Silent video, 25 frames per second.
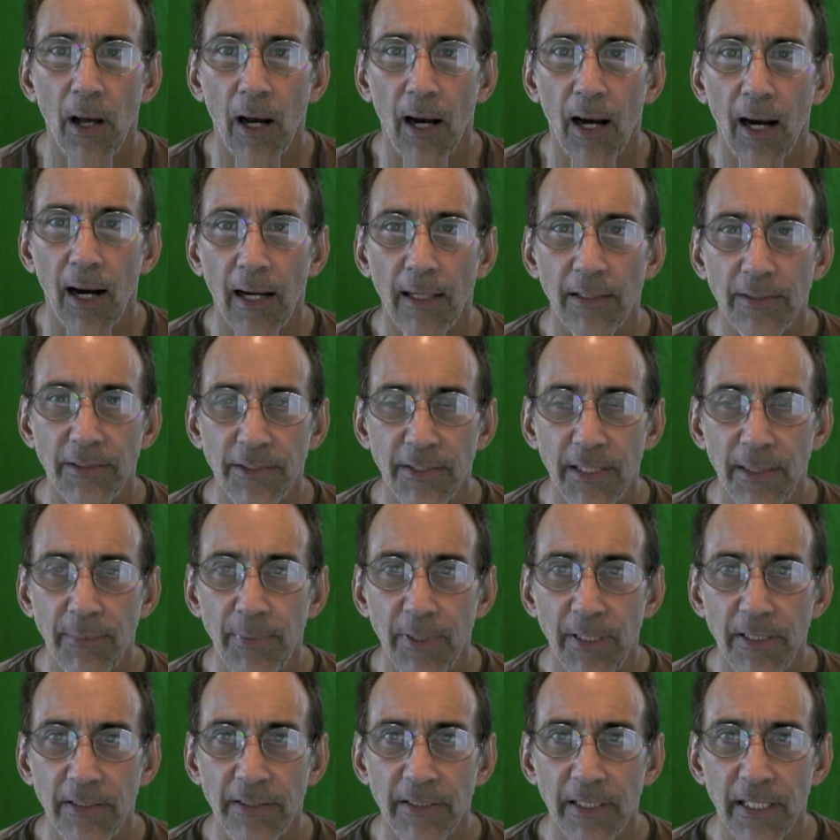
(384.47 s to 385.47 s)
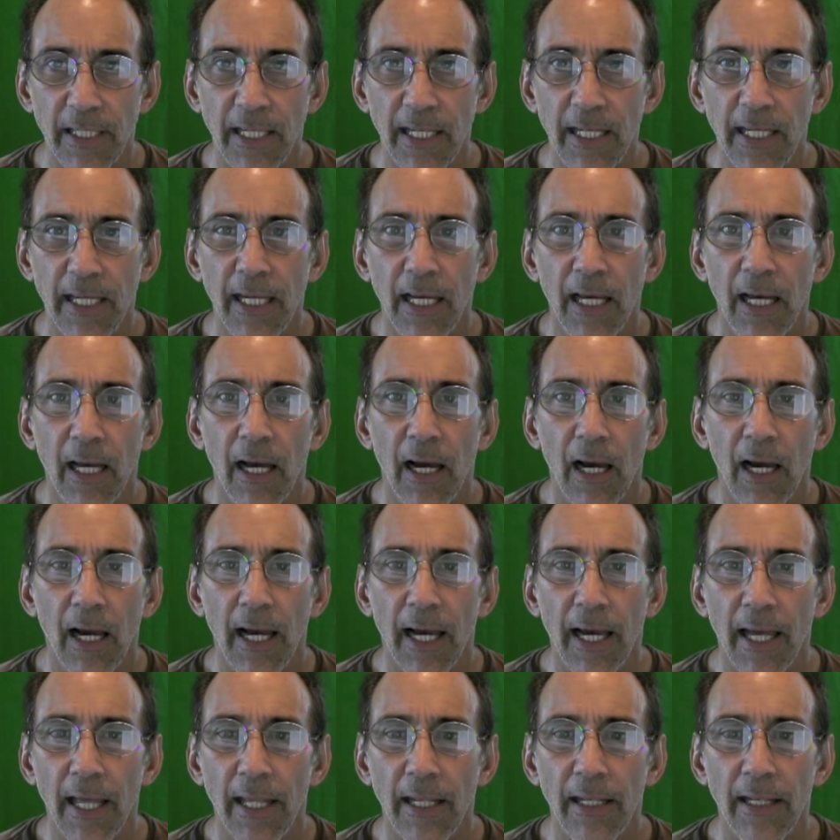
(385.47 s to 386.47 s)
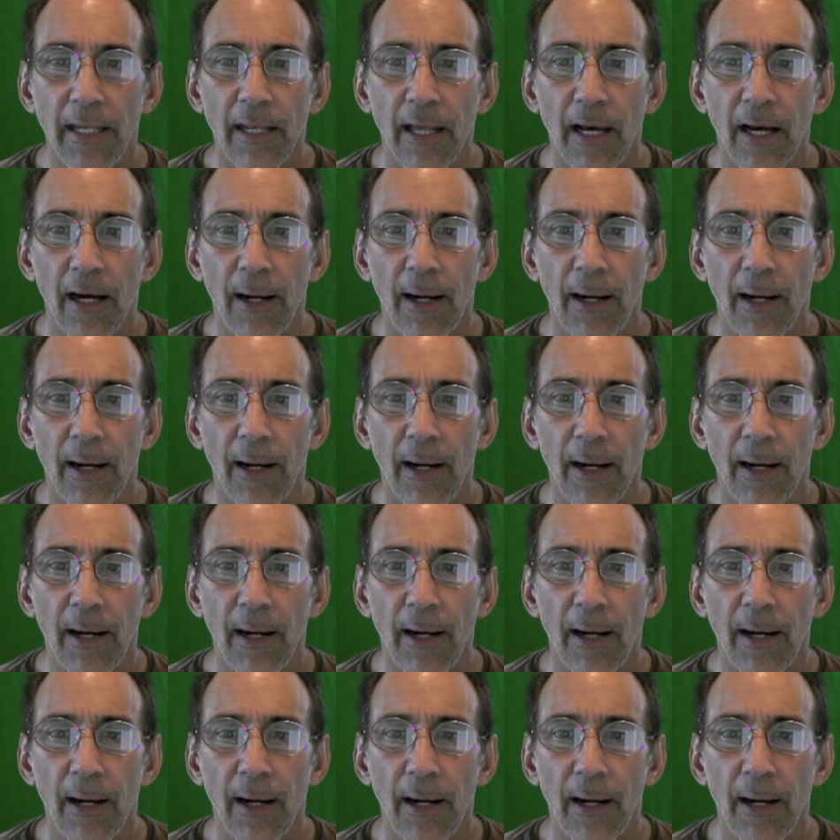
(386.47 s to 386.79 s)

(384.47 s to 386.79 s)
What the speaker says: CBC, and